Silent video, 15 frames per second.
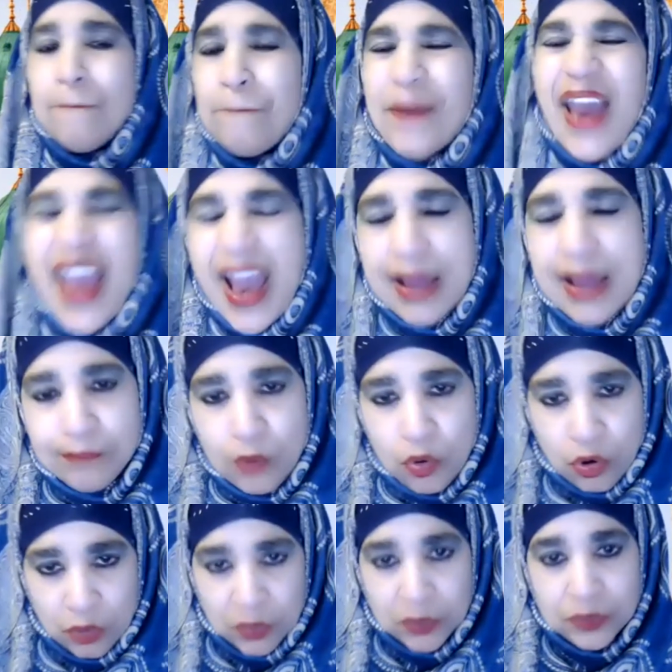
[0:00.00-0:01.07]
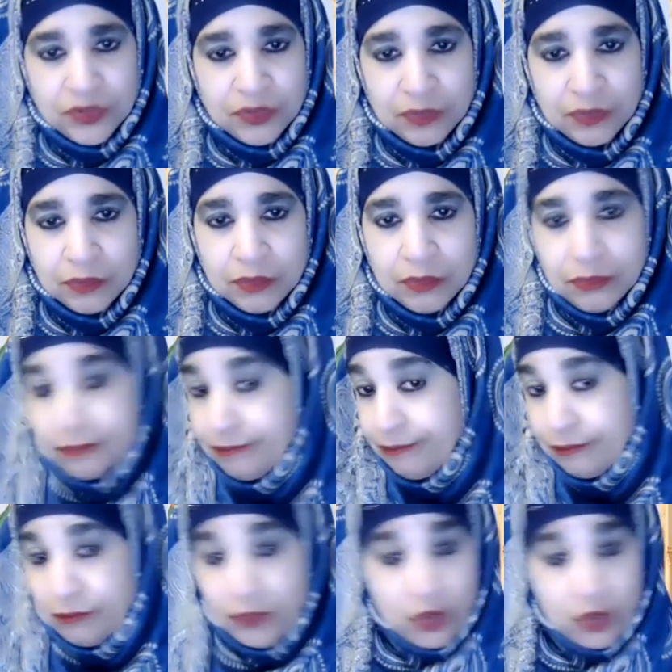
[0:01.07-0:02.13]
bad morals,
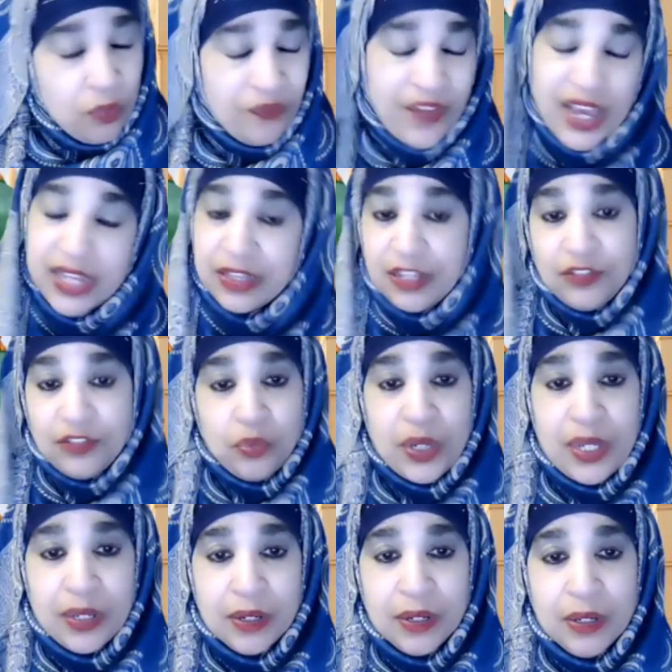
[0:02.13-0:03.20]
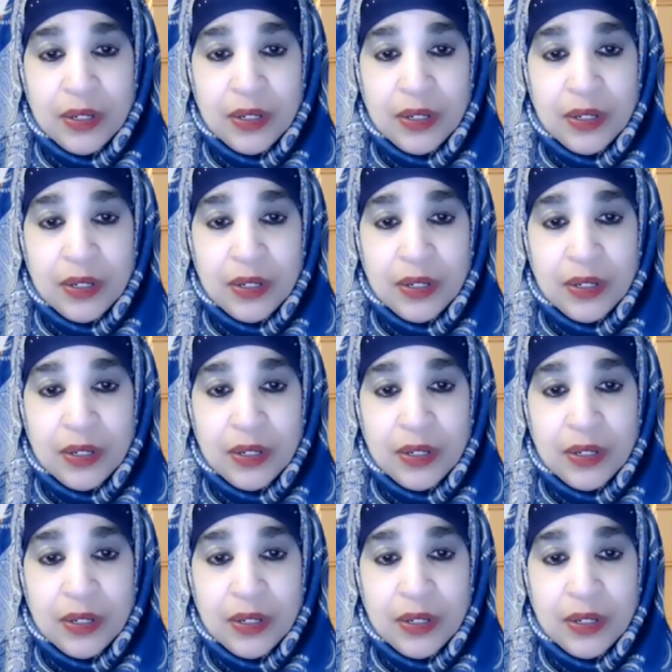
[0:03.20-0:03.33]
your faith is weak.